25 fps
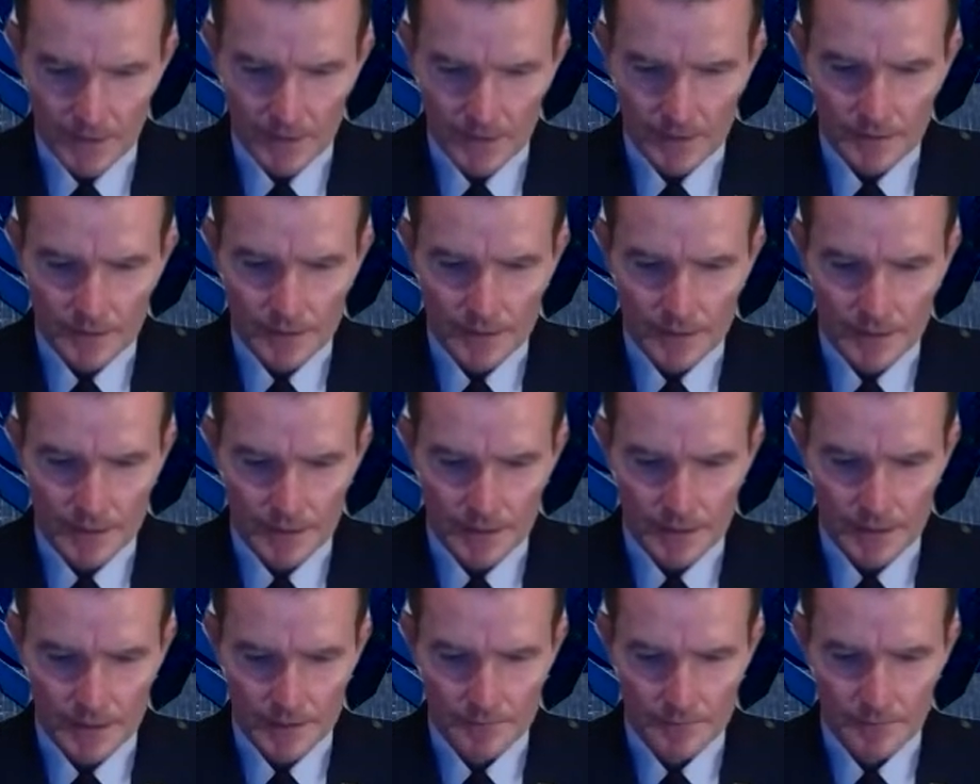
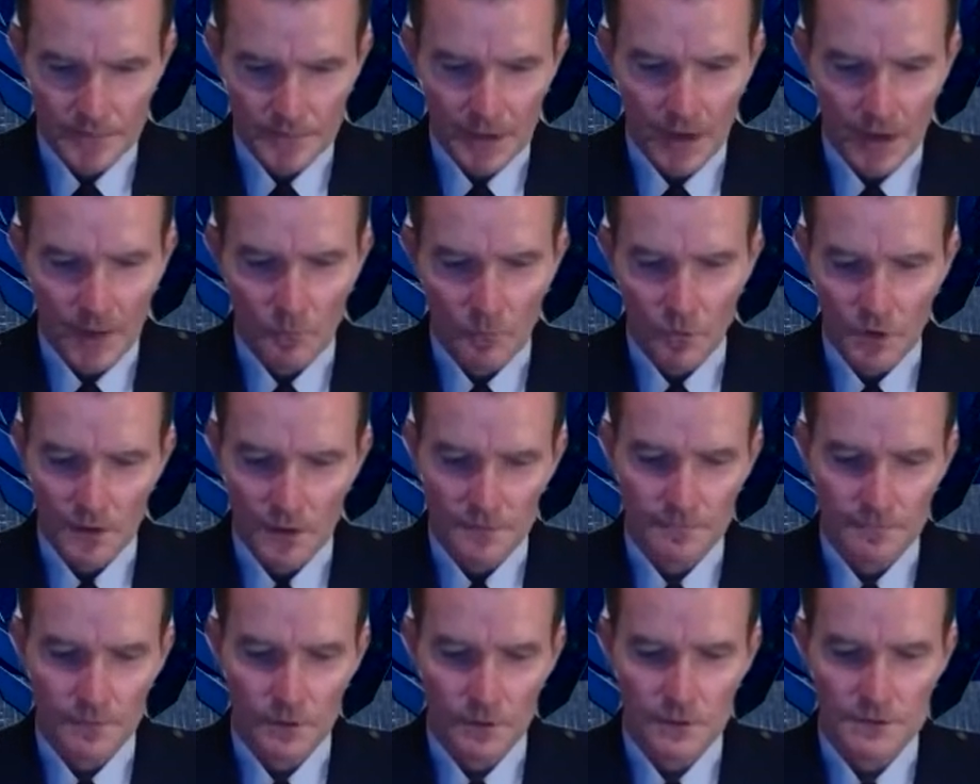Now, I'm one of
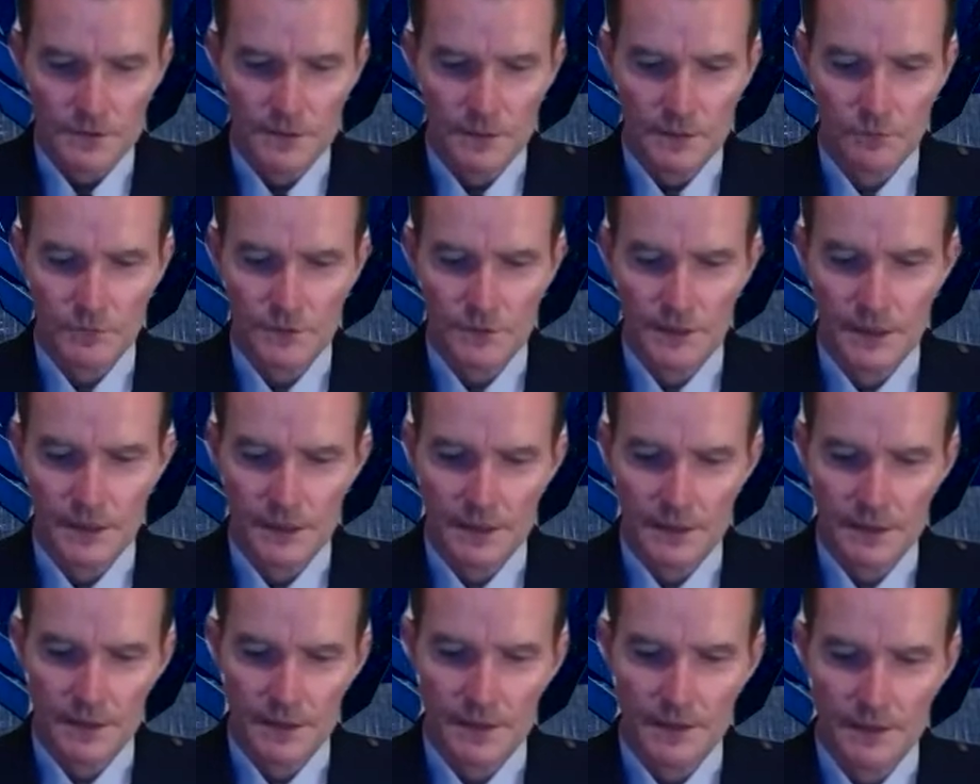the folks that will tell
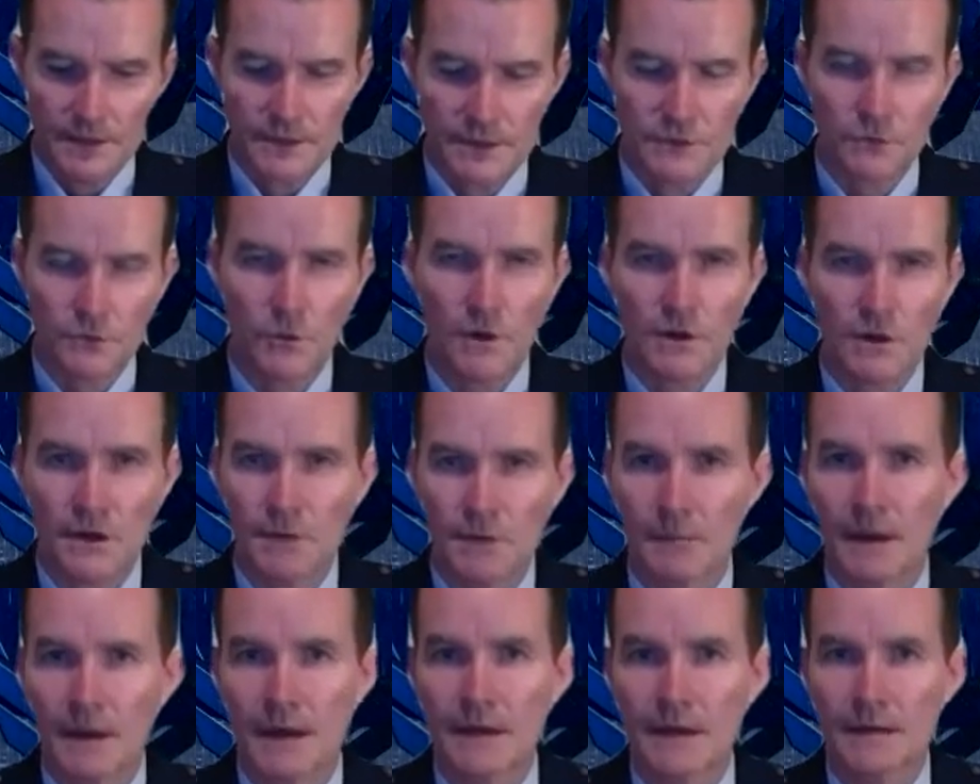you that Squadron
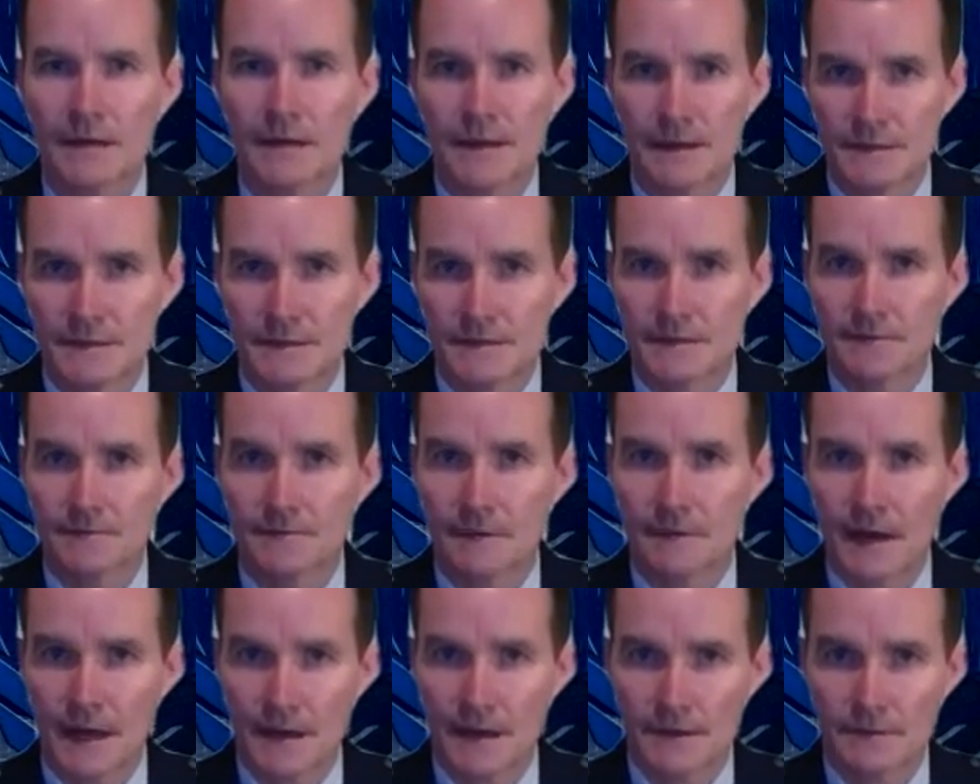Command is, in
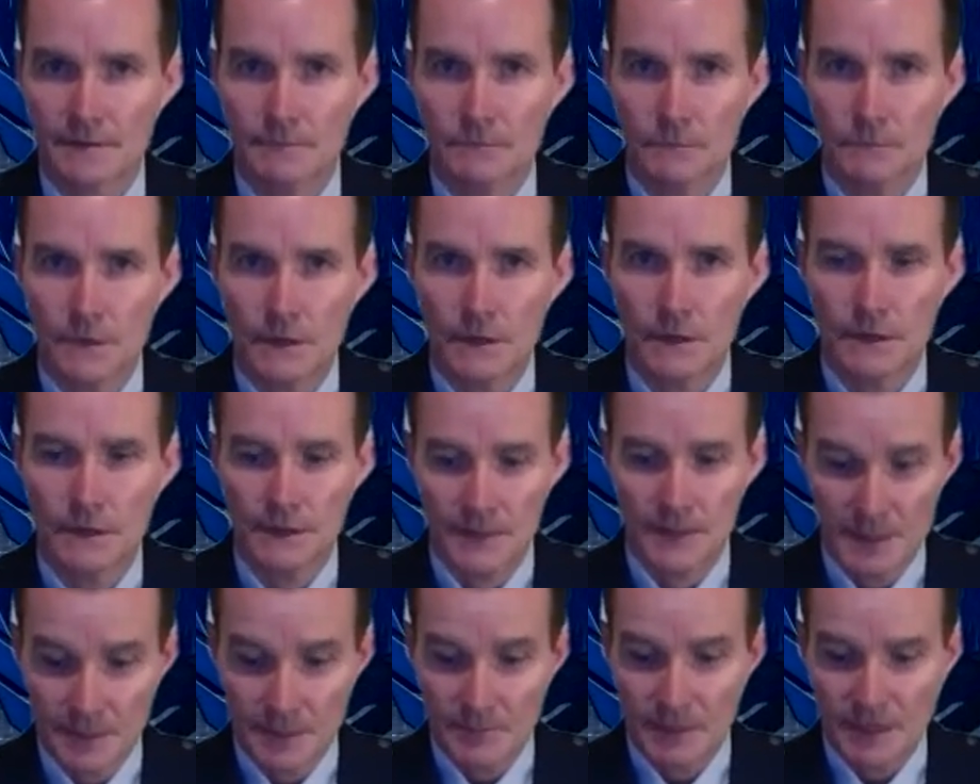fact,
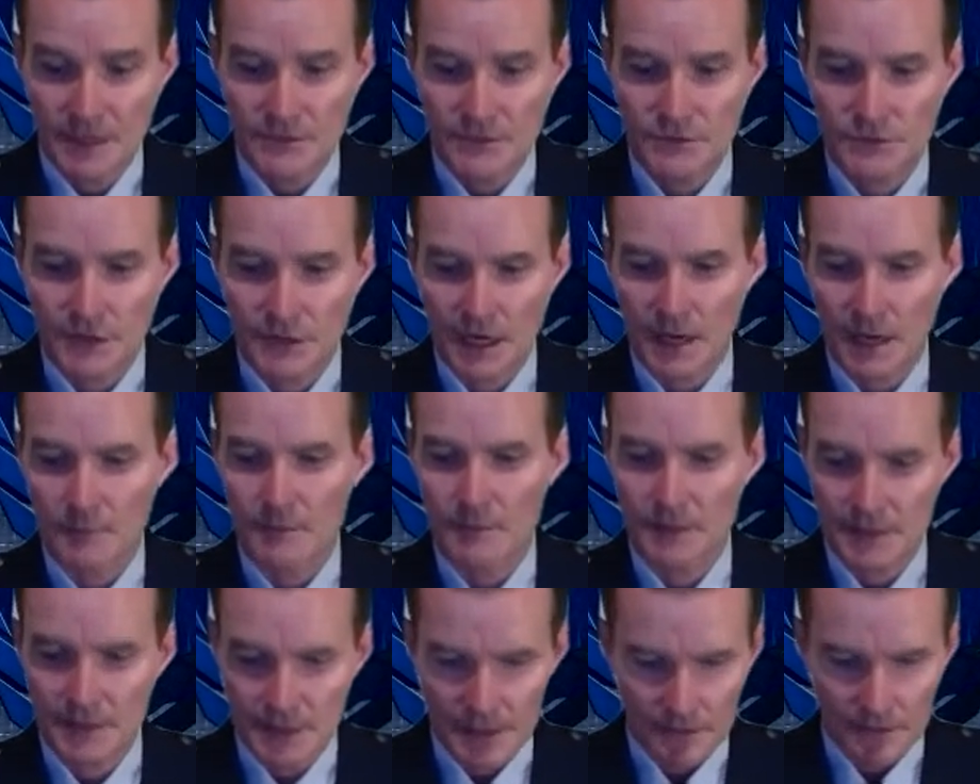the best job
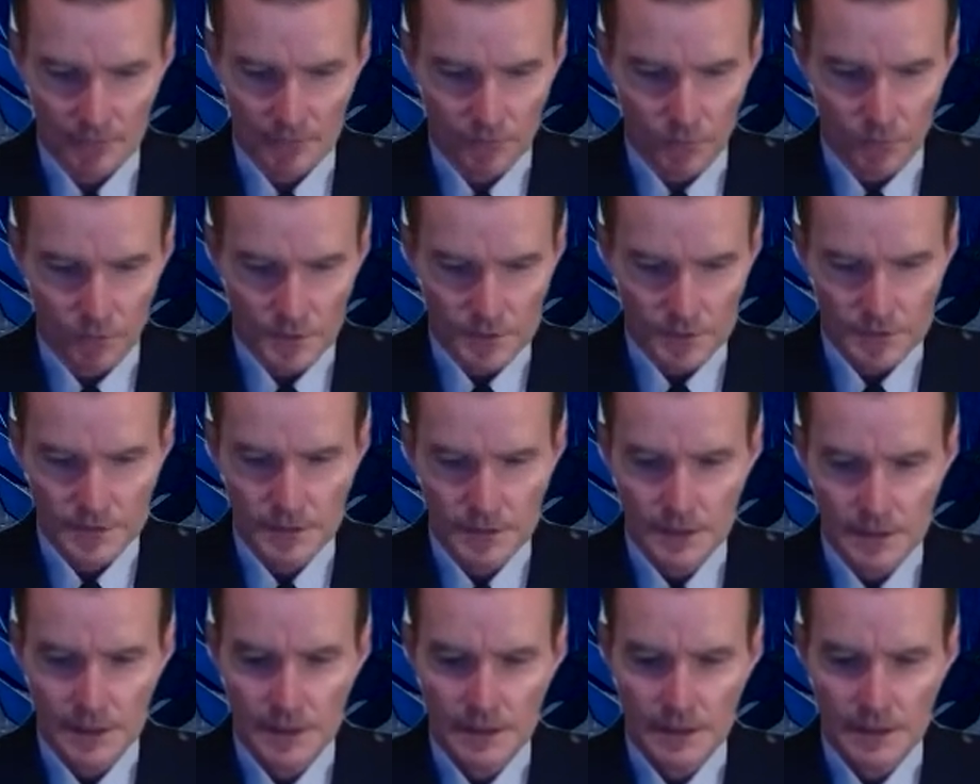in the Air Force.